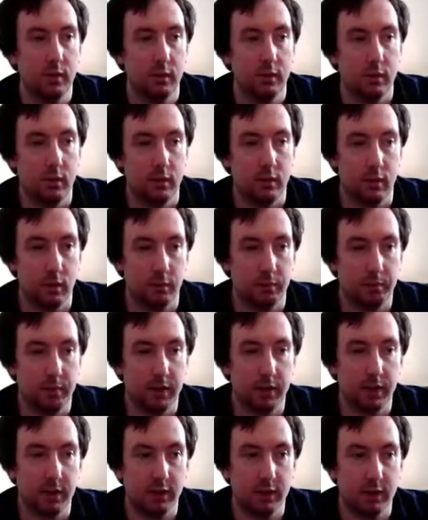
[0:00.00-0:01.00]
Yeah, I
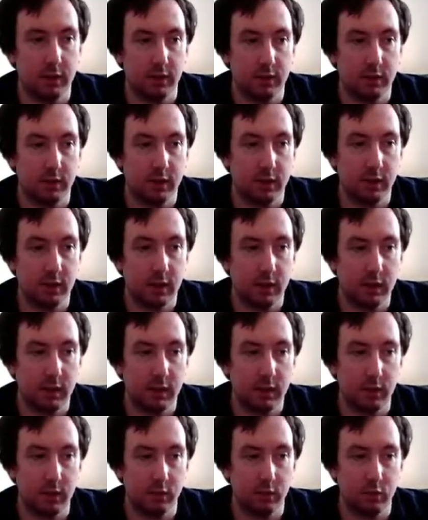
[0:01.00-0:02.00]
parried the Scrake and
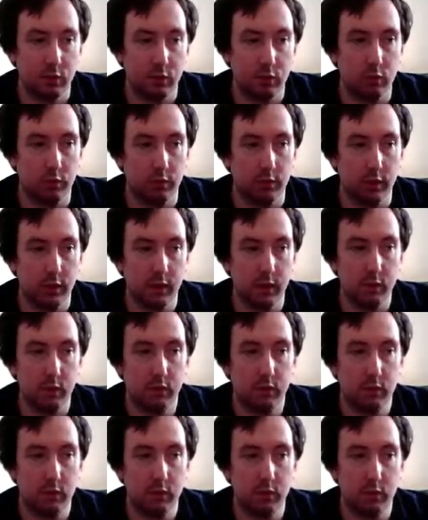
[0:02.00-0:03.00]
then just go for
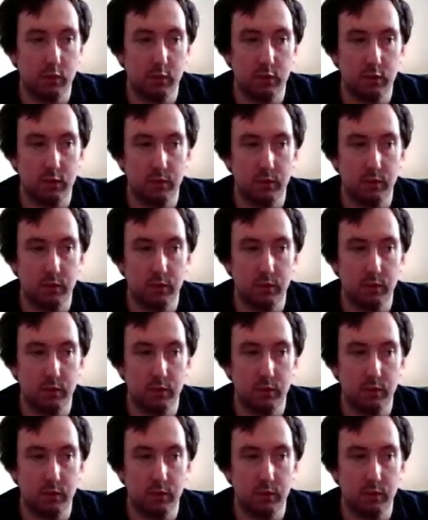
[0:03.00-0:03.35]
headshots.